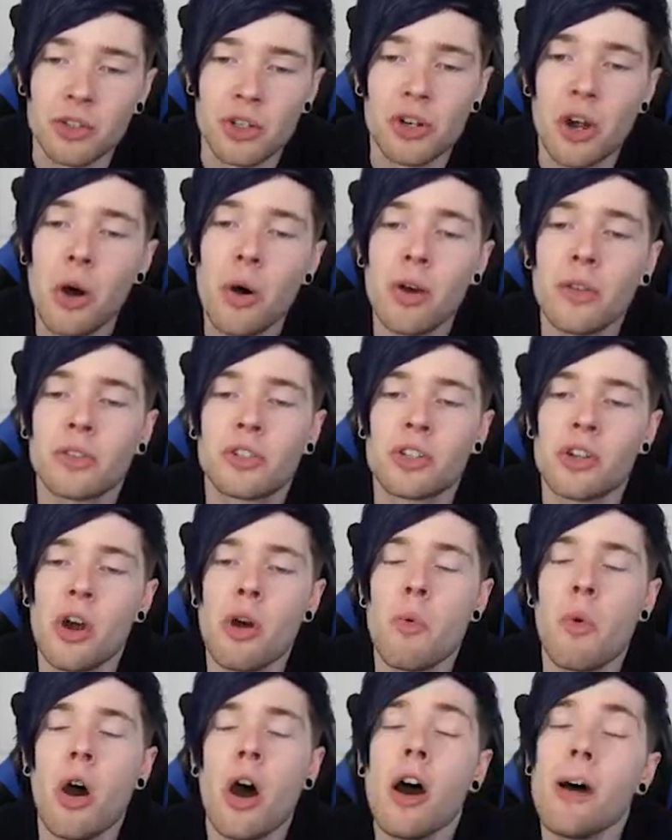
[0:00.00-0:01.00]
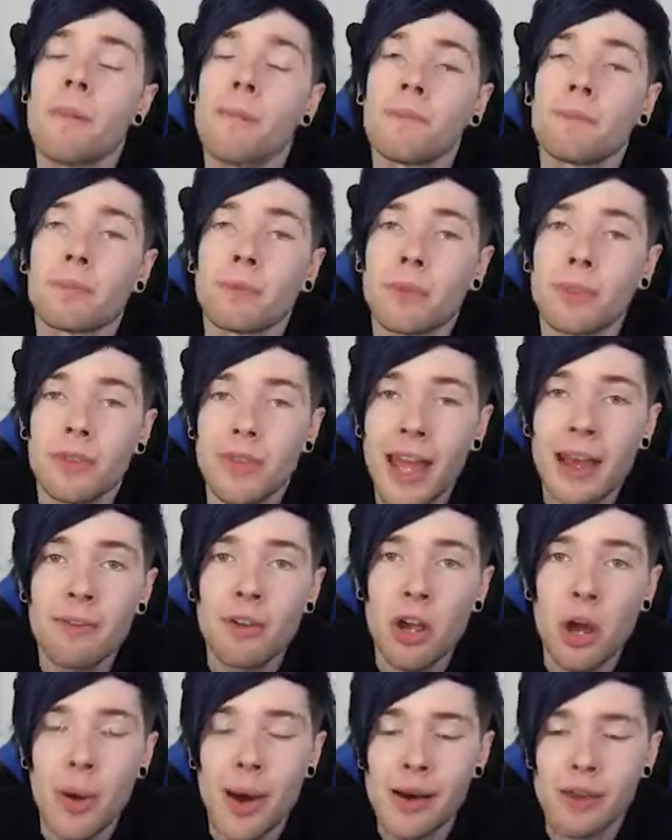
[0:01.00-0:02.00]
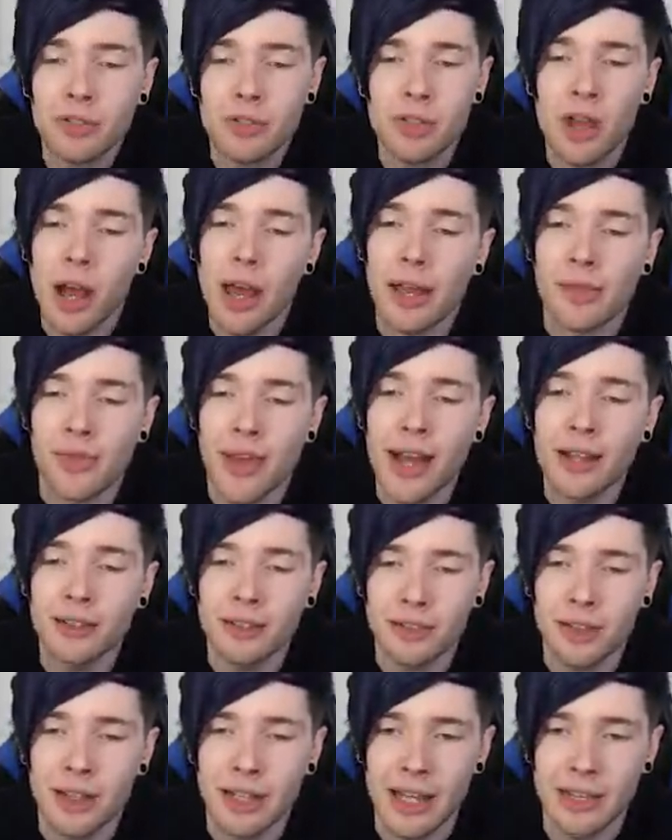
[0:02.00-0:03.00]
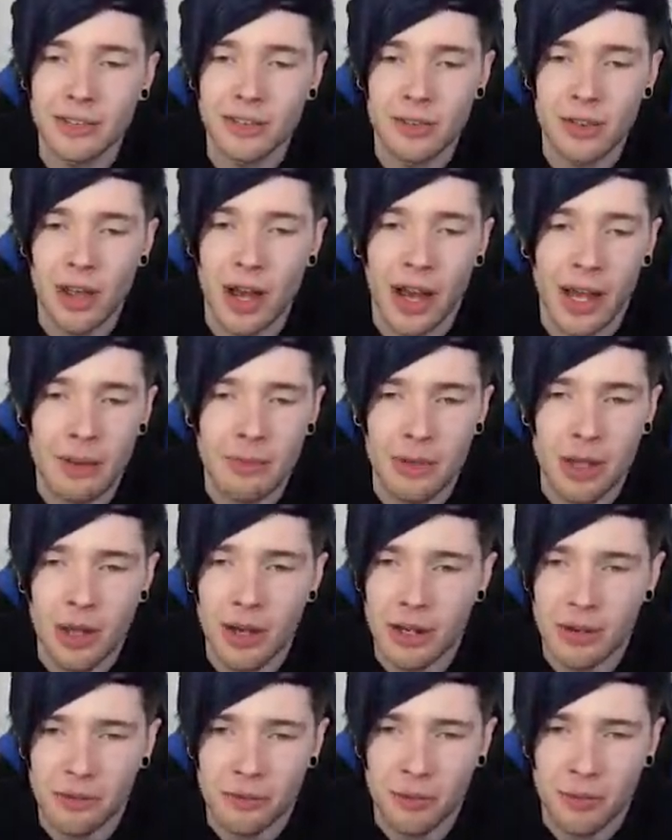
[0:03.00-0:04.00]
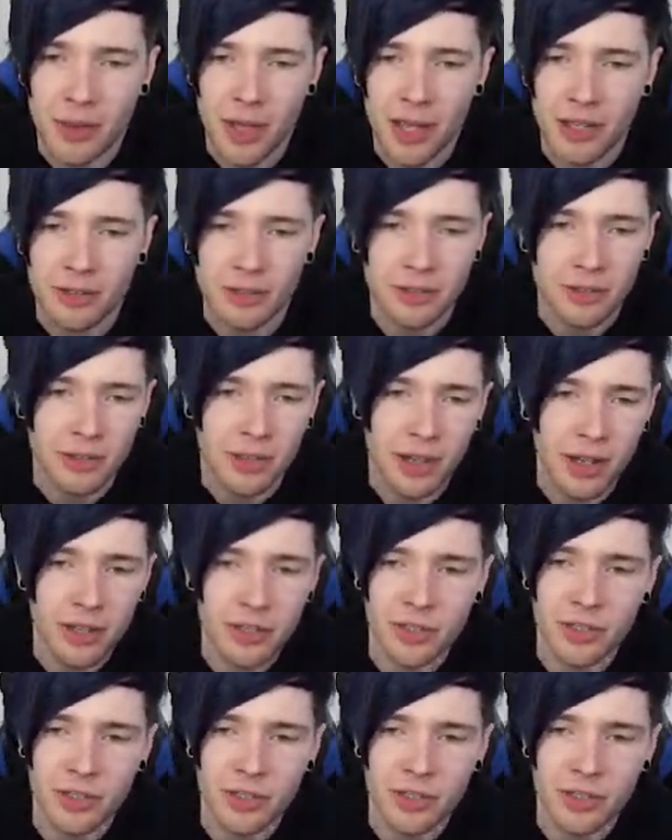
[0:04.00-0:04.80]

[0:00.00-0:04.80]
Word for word: Do you know what? Do you know what? Never go outside. That's the lesson that I'm learning from this.